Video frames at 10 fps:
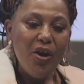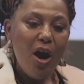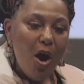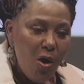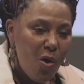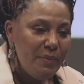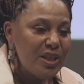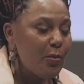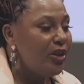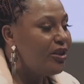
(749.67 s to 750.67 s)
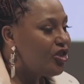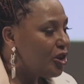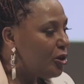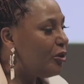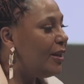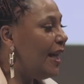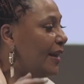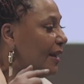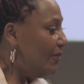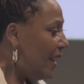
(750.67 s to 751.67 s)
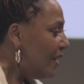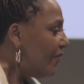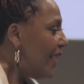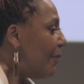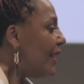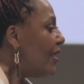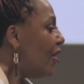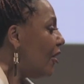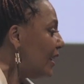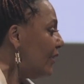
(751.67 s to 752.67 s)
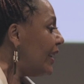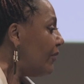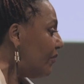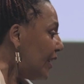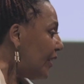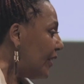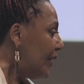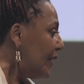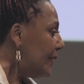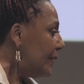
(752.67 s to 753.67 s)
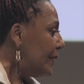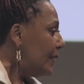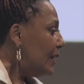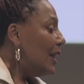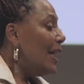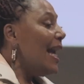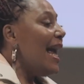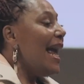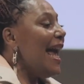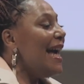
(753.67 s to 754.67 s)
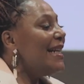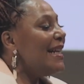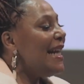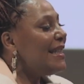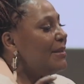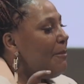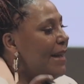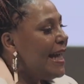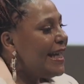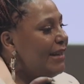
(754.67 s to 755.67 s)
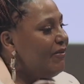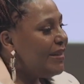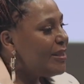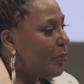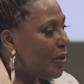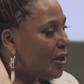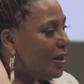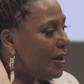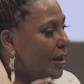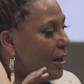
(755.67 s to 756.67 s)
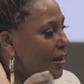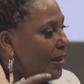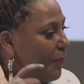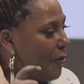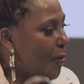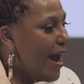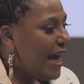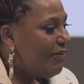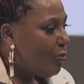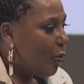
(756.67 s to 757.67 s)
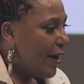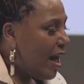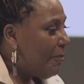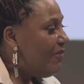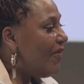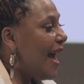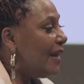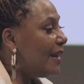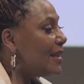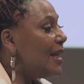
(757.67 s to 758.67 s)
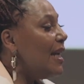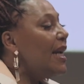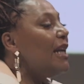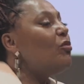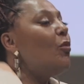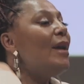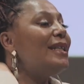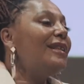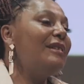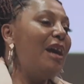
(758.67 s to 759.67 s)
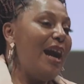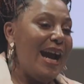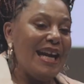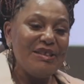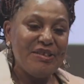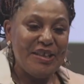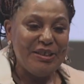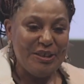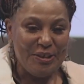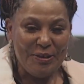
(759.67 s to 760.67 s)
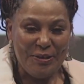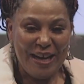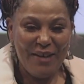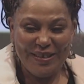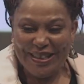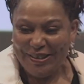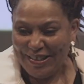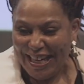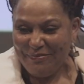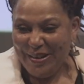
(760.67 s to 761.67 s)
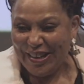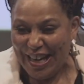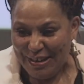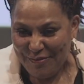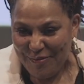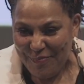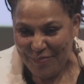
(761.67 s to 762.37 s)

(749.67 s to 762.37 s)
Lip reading: The home is where the children and the family are living in fear. And it's making visible the private realm of violence is what I seek to do every single day of my life.